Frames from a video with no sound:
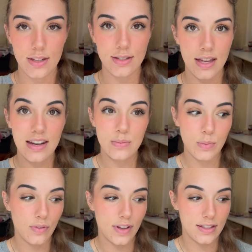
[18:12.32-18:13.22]
sun is
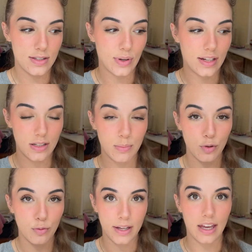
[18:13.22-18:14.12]
moving, so I need to
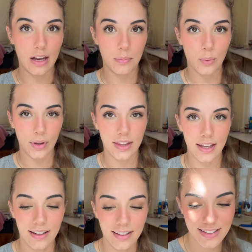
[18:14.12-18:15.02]
move my camera with it.
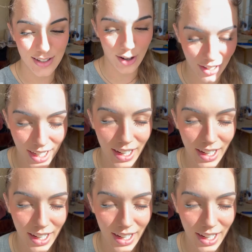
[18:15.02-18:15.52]
Sorry.